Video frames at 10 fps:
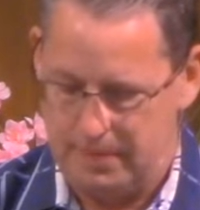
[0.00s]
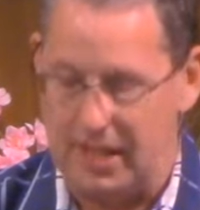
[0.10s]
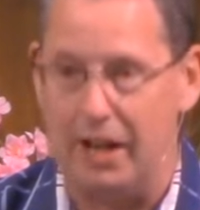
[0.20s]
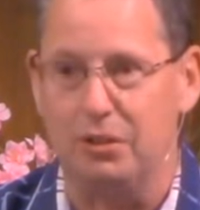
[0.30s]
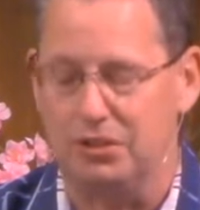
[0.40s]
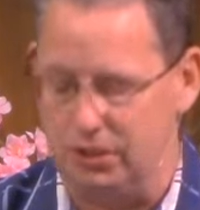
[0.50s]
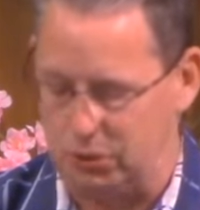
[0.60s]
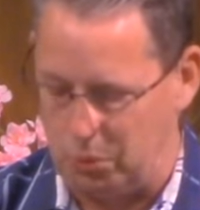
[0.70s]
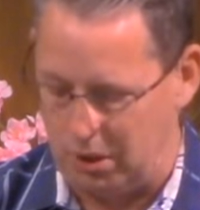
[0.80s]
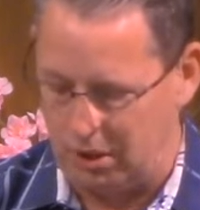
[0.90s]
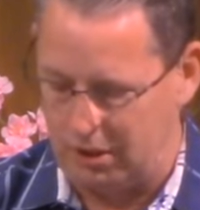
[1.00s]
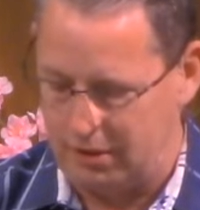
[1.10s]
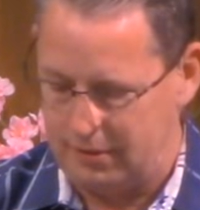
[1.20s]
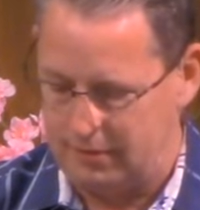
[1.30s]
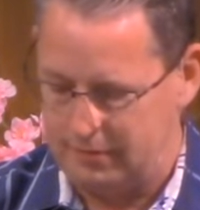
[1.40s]
How does this work?
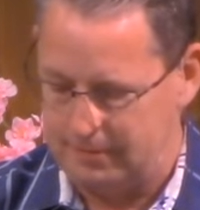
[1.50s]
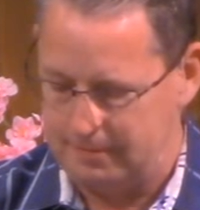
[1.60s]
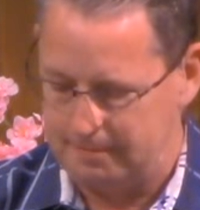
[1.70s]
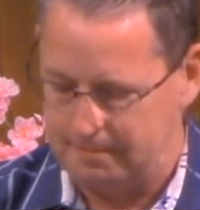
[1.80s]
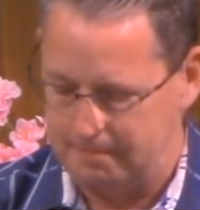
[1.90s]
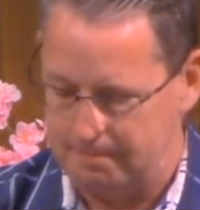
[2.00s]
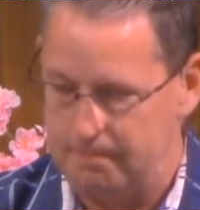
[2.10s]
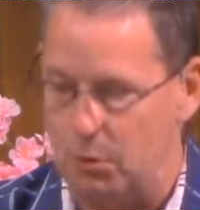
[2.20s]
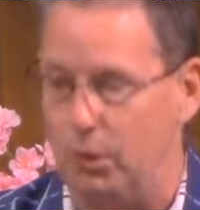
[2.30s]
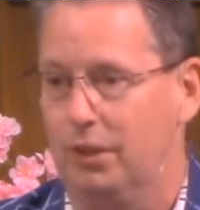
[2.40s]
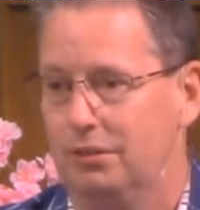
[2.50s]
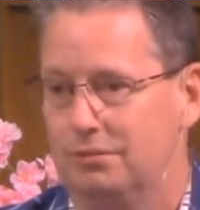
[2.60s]
Well,